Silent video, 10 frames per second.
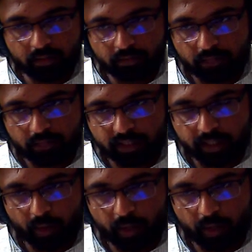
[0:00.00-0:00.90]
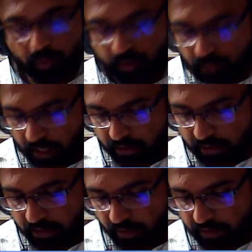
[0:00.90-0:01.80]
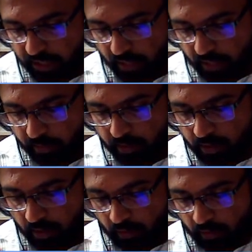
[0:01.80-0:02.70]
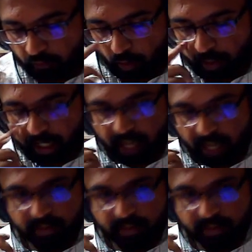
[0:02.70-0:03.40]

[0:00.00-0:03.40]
less than boiling point, else they will start forming gas.